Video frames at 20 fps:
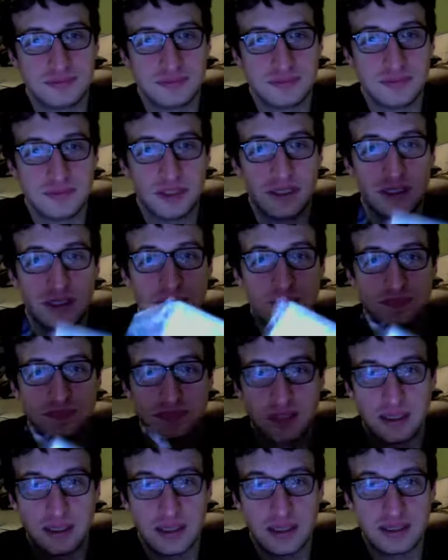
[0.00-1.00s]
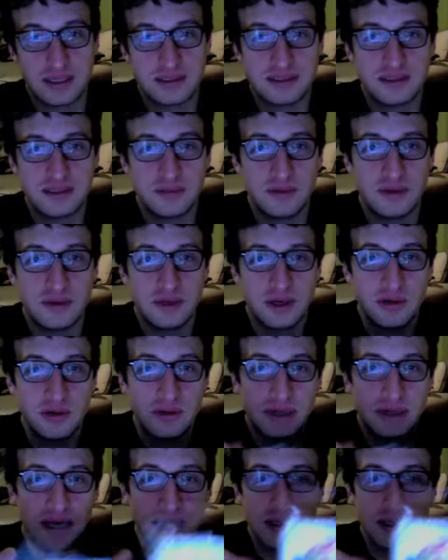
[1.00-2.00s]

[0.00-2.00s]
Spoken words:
You know, I like to see where they go with that.